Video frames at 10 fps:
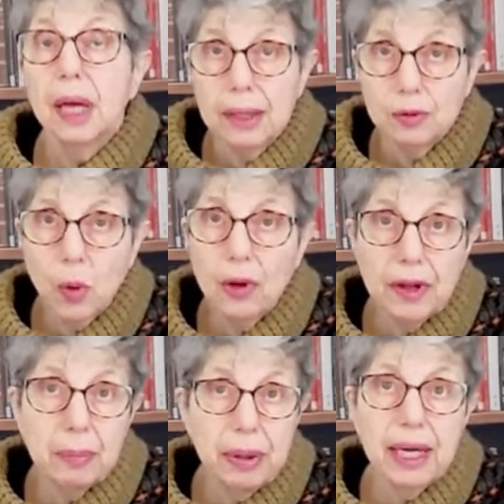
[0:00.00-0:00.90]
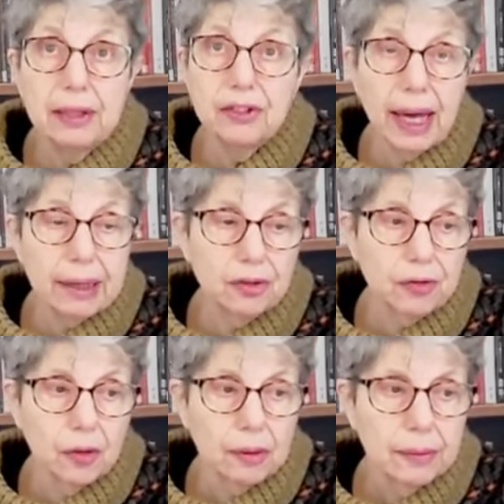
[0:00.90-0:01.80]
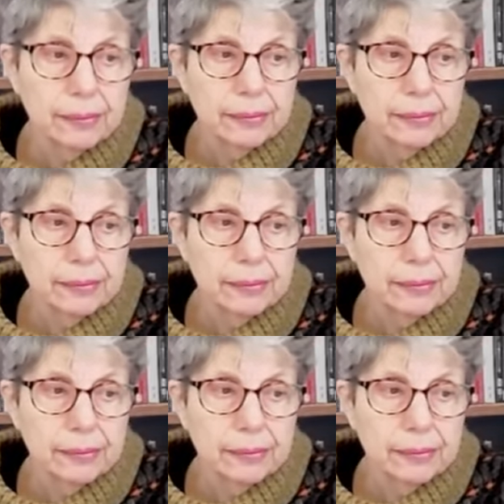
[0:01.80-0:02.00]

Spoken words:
and what they're paying tax for.